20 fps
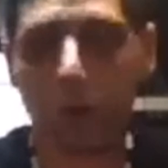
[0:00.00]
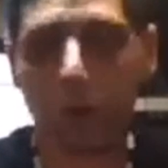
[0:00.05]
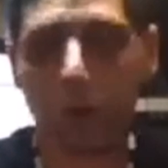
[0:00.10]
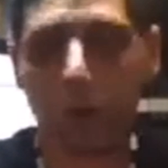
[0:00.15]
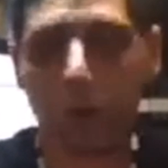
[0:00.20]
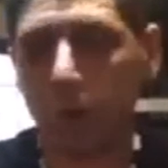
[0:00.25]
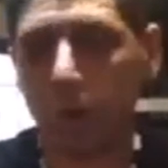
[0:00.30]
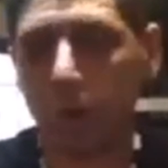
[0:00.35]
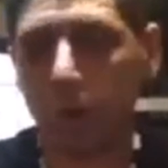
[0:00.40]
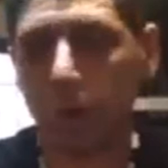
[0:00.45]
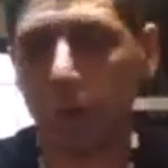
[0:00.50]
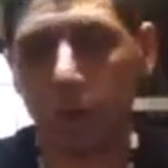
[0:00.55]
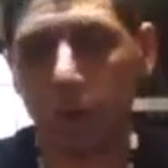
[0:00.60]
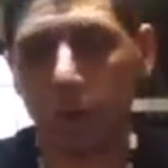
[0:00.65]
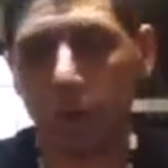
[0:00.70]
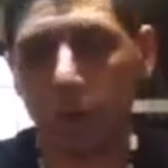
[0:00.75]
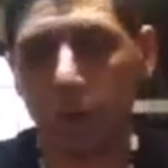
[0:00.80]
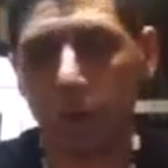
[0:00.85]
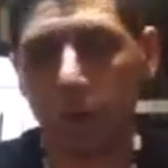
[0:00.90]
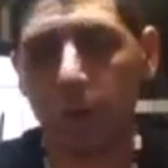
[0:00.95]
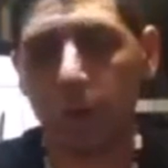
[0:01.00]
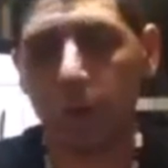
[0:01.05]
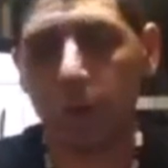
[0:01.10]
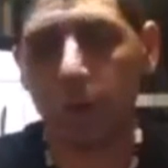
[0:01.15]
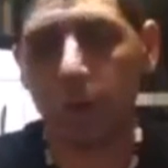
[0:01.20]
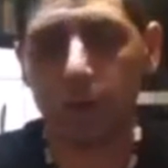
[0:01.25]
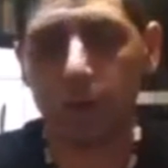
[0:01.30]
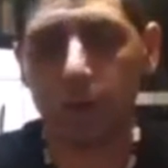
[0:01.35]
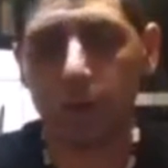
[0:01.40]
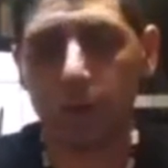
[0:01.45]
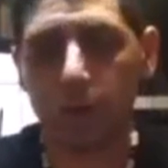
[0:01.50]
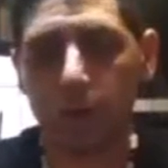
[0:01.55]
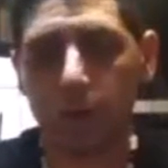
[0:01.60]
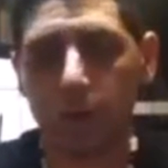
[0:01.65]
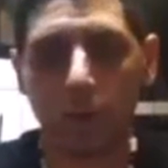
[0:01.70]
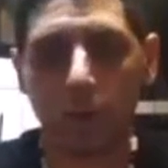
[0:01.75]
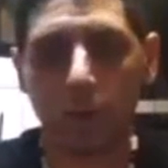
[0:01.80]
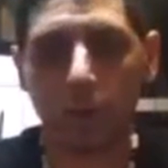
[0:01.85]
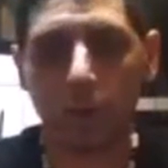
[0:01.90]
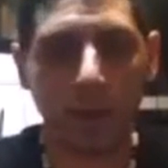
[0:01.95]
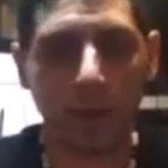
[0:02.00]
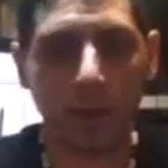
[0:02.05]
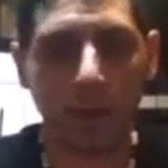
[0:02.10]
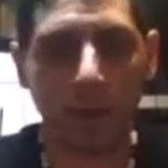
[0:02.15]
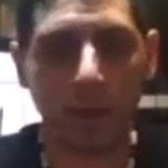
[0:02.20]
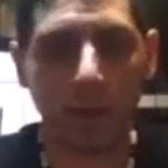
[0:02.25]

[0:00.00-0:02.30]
whatever it is, you know, I don't.